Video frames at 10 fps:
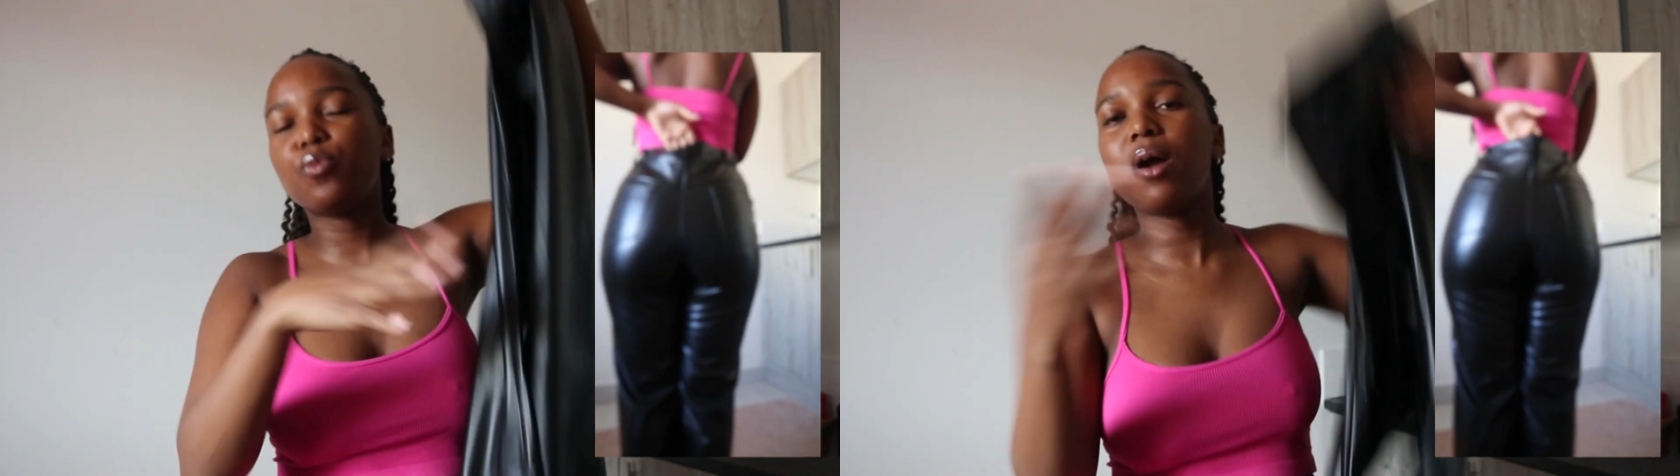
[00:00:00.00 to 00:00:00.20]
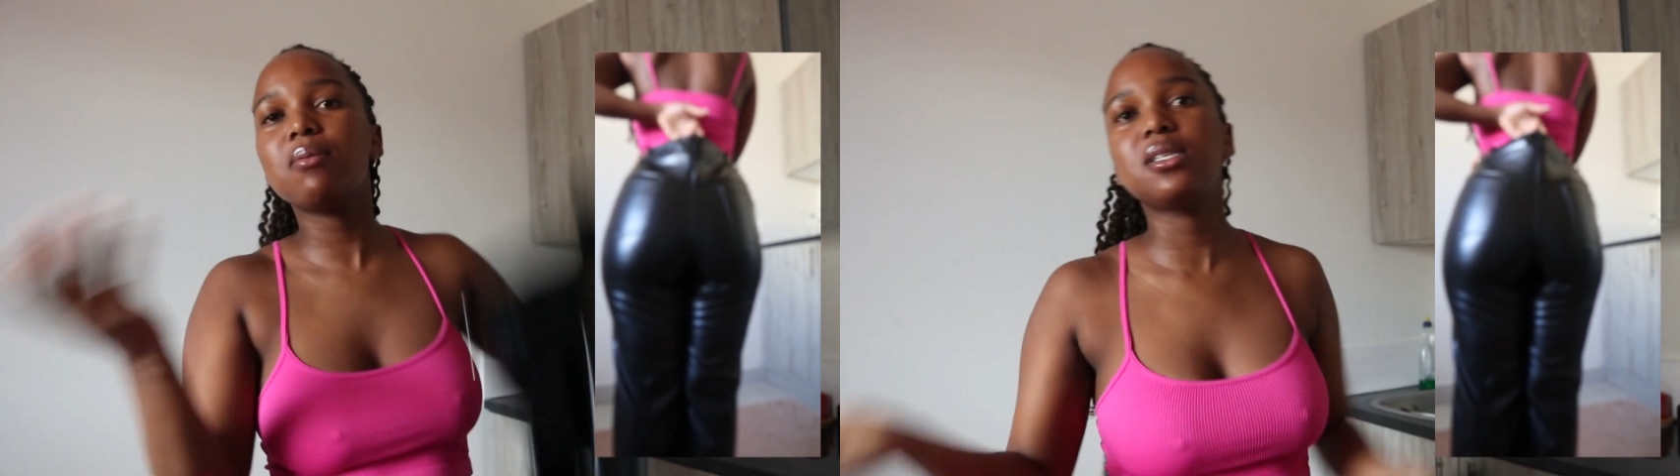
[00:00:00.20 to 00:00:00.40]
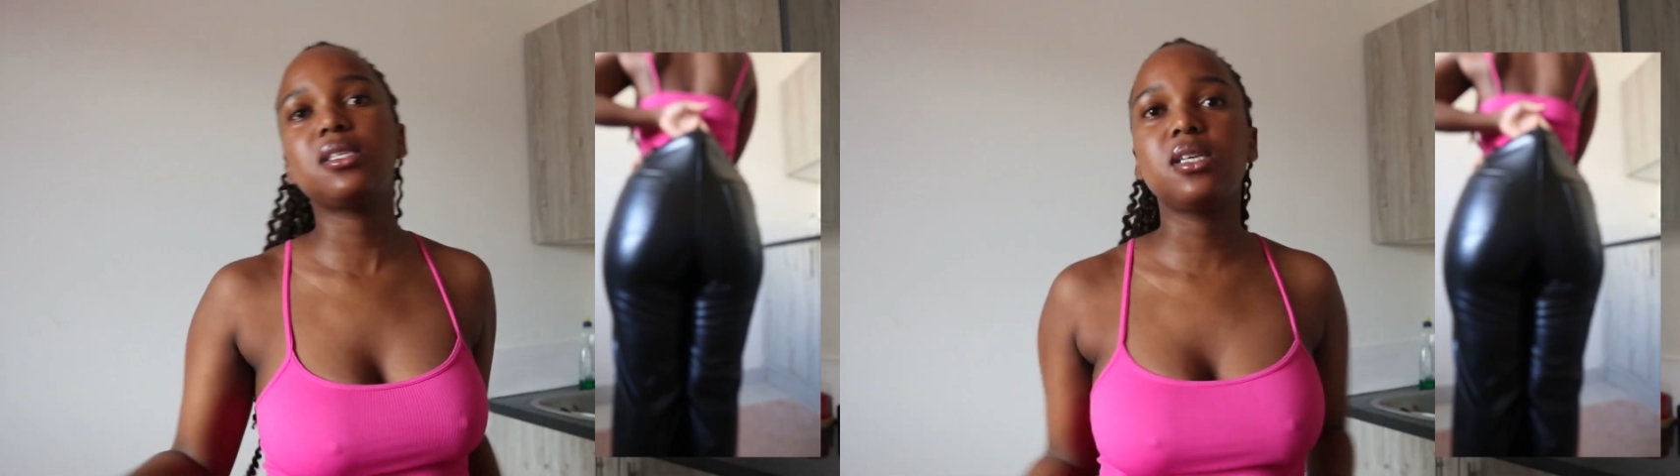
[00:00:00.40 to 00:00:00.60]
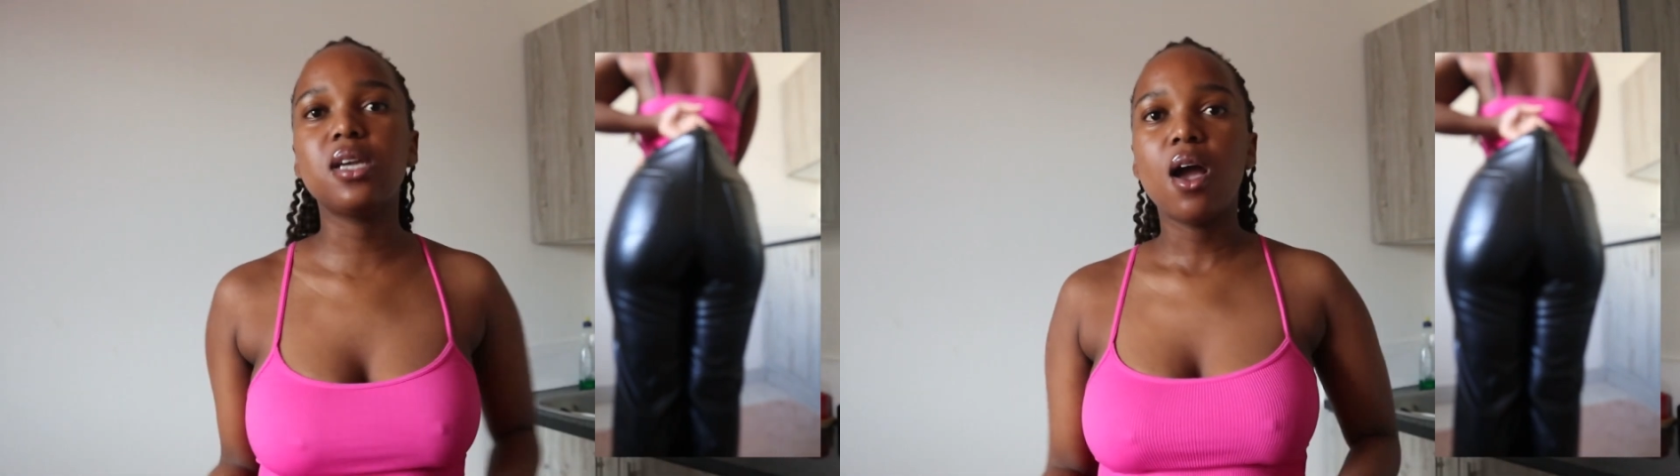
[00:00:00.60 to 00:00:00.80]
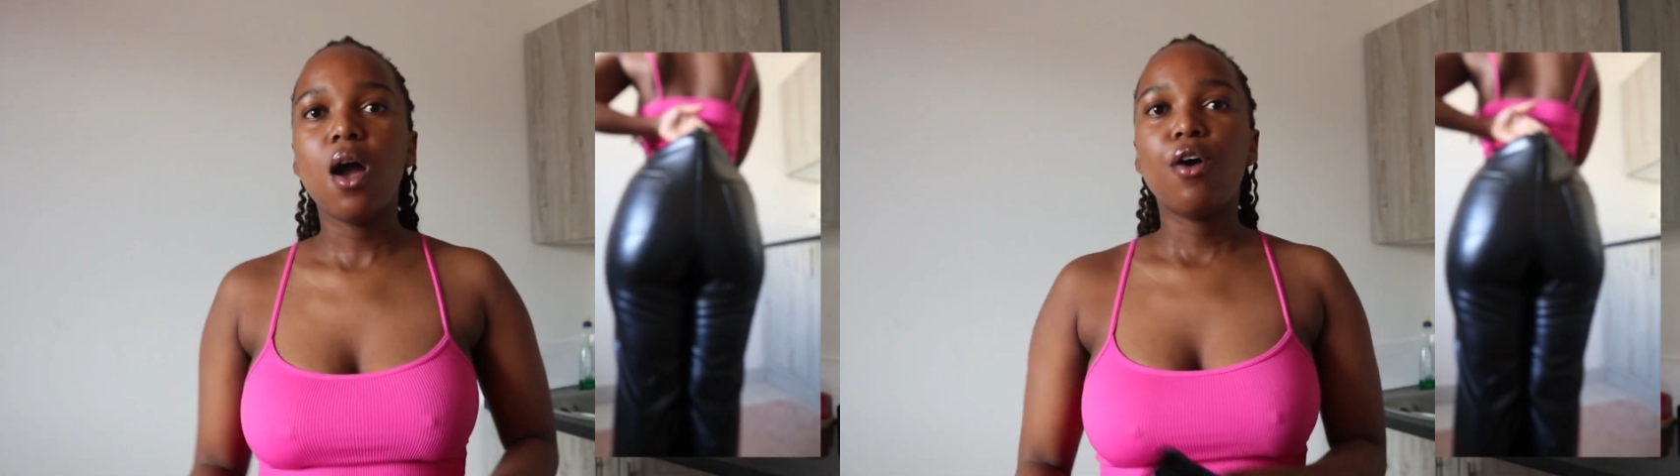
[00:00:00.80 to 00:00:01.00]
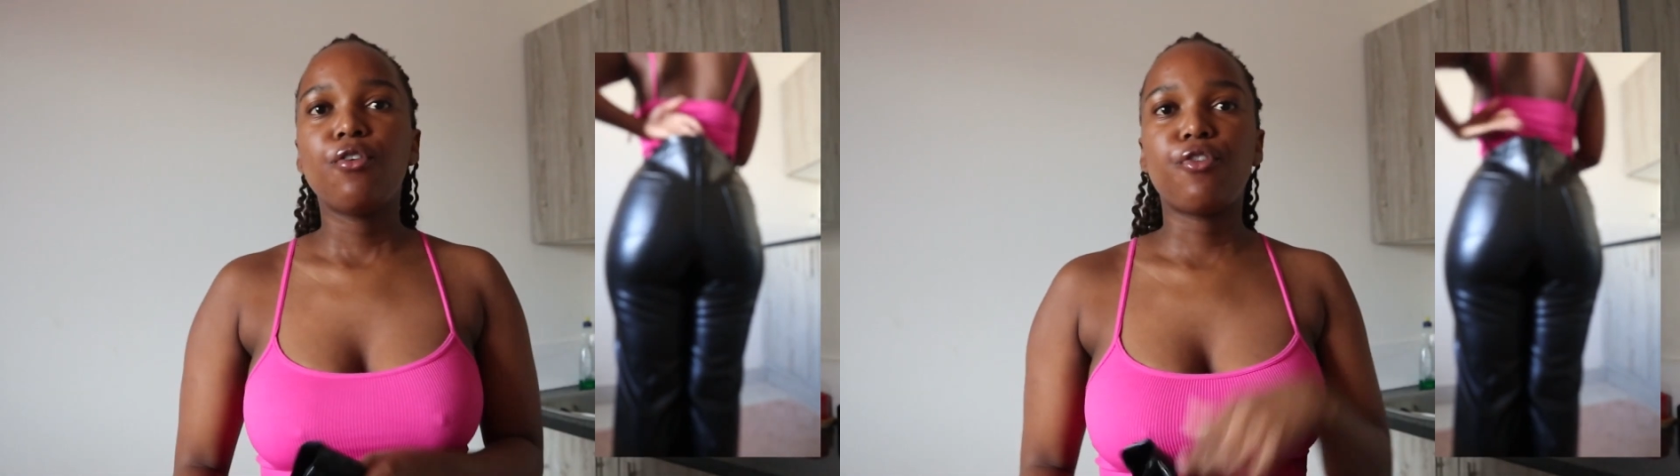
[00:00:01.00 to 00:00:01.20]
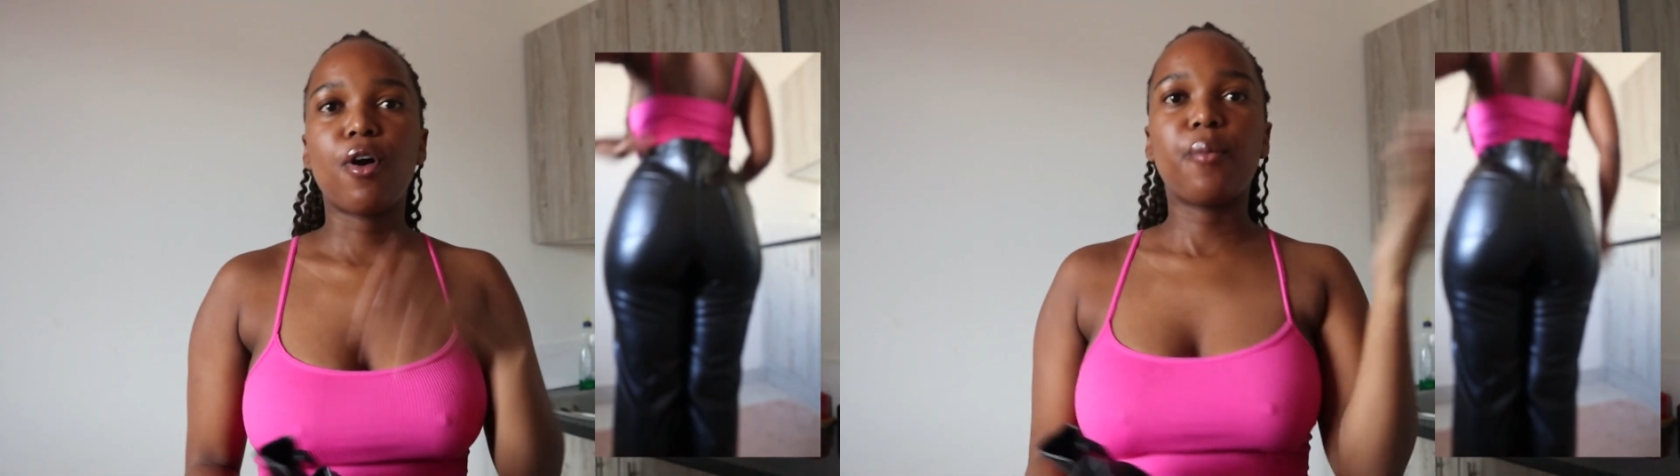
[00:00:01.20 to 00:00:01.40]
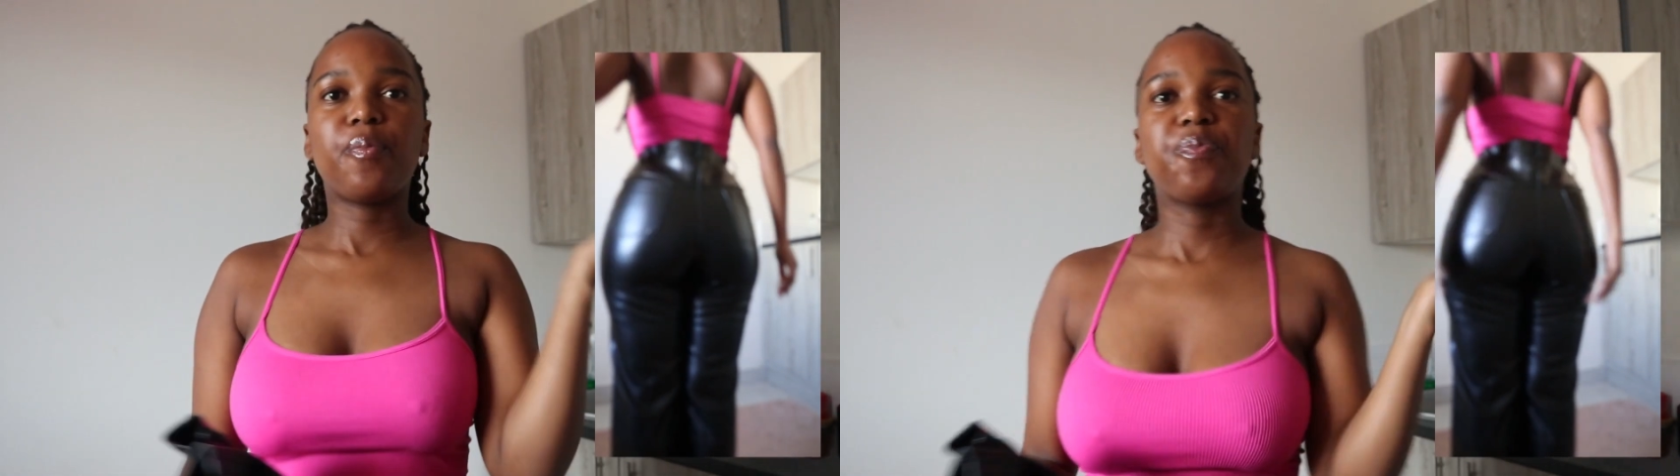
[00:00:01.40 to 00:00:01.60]
You probably see
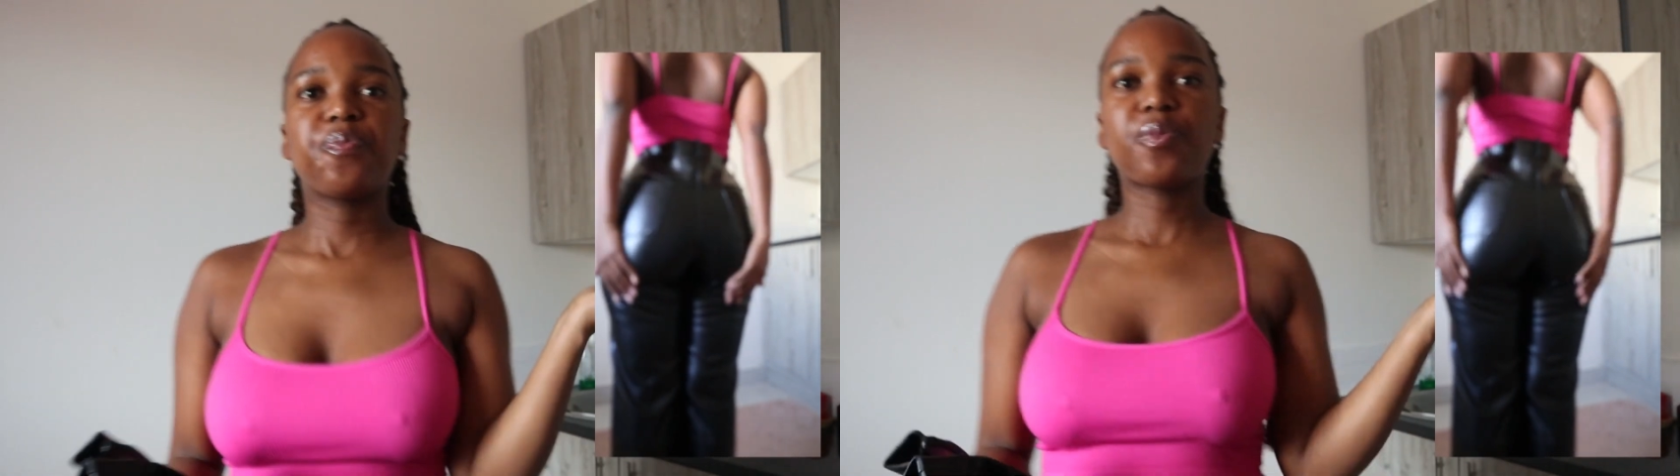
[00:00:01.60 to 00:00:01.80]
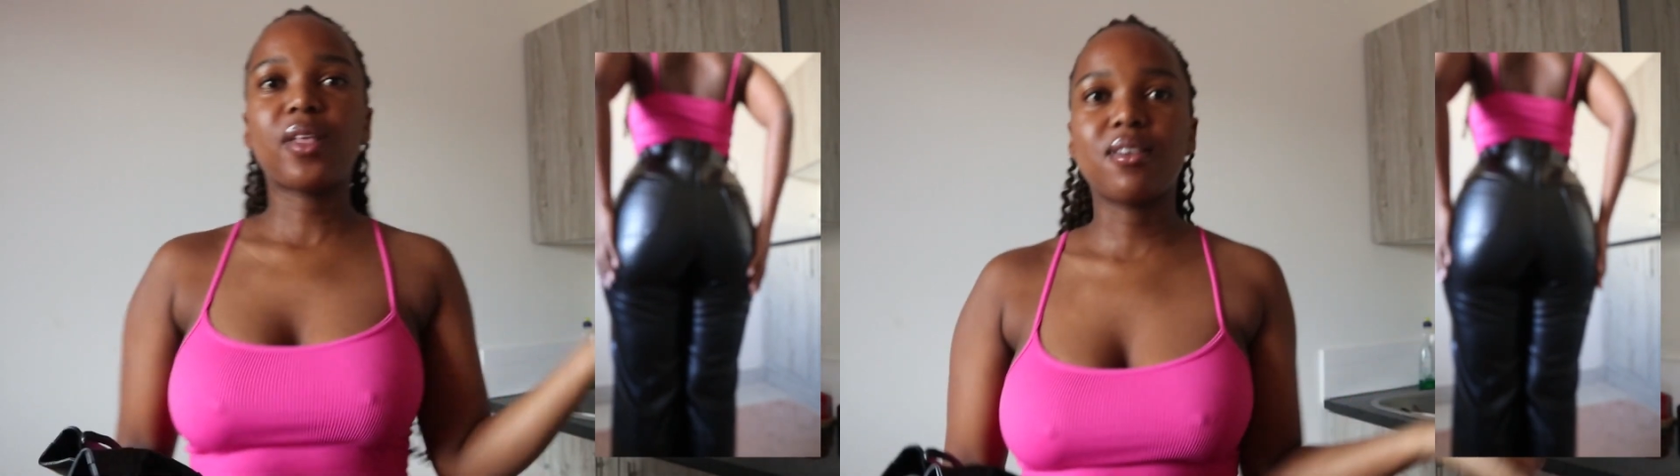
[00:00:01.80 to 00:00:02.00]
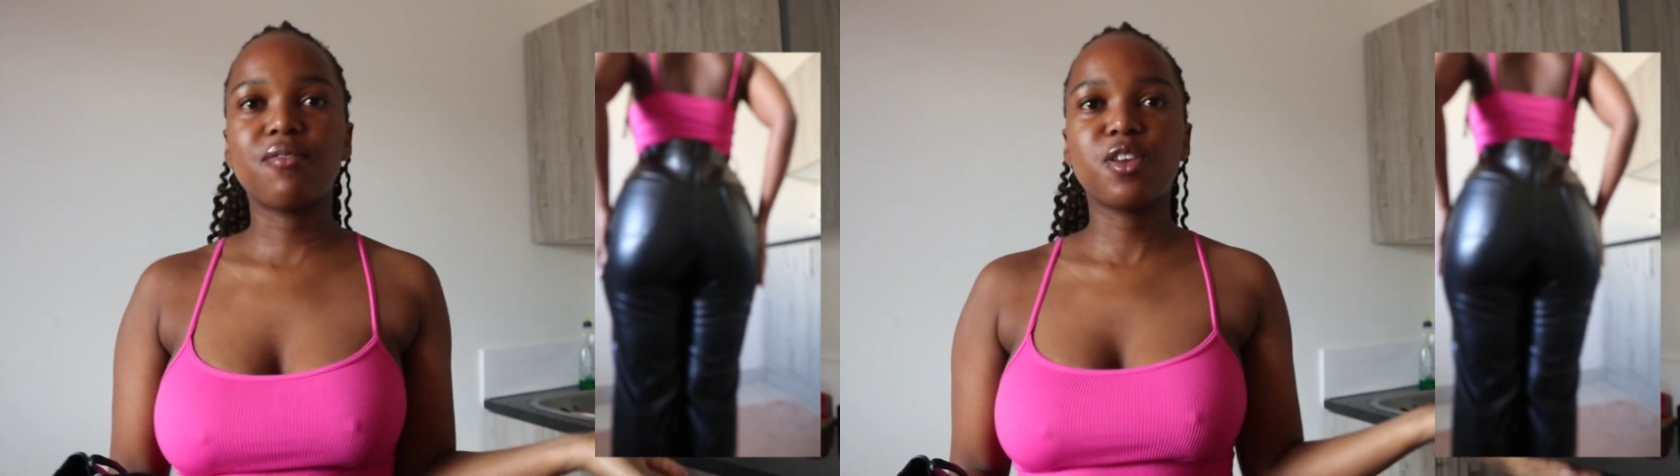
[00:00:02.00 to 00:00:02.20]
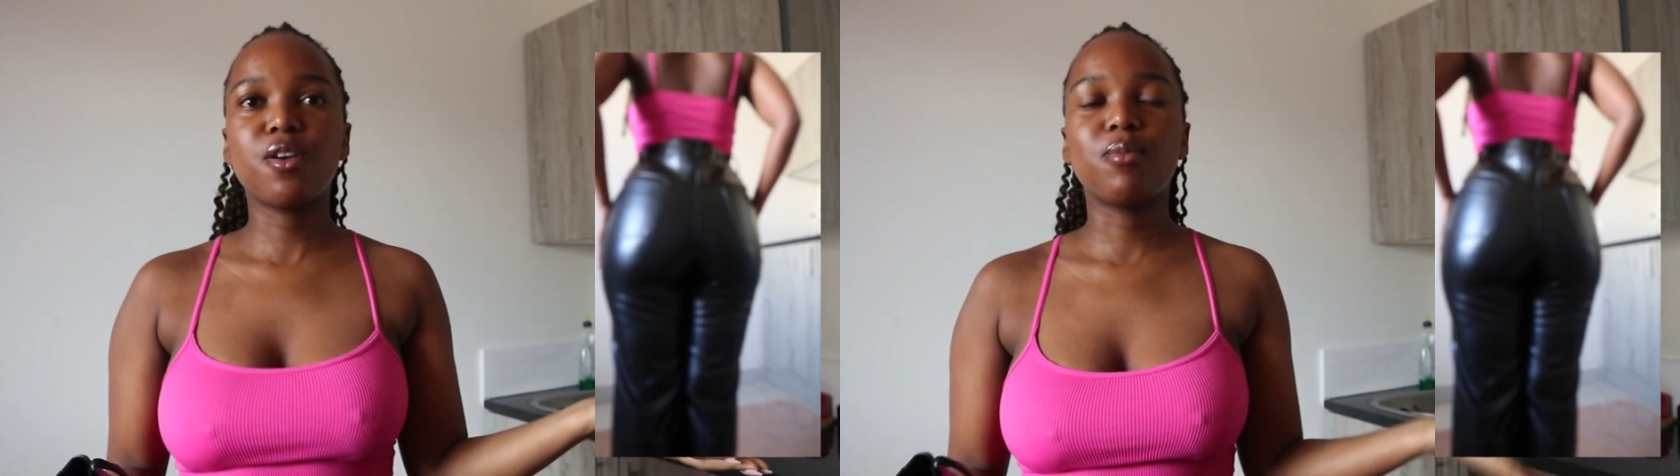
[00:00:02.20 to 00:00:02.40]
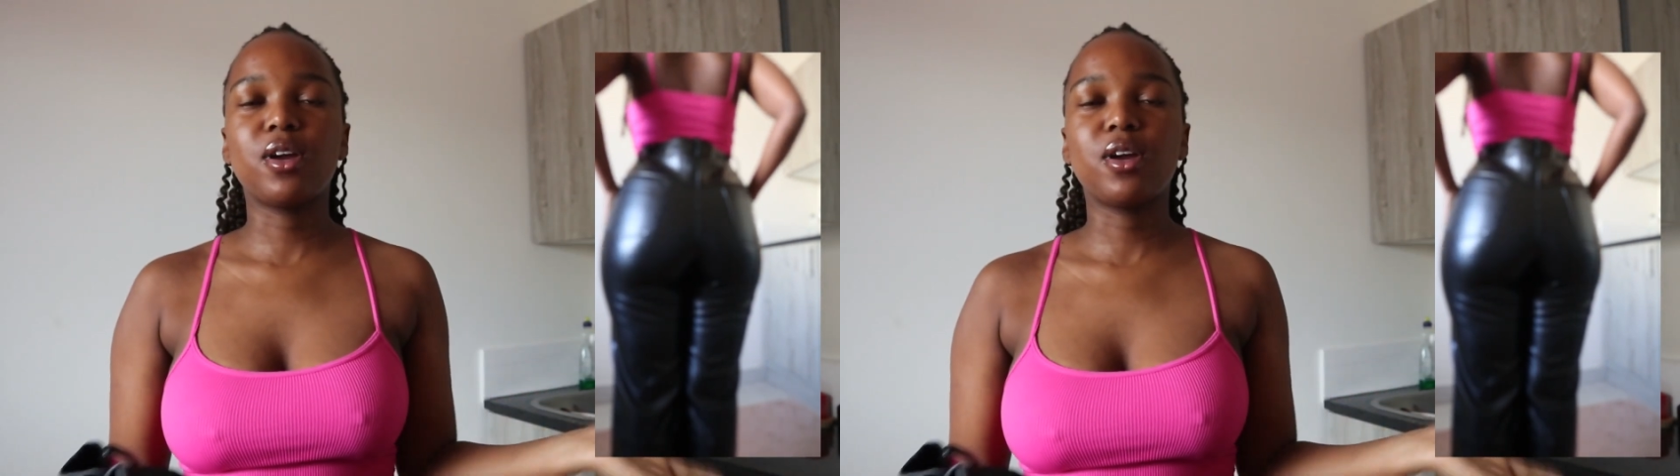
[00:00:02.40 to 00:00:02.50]
from the video I'm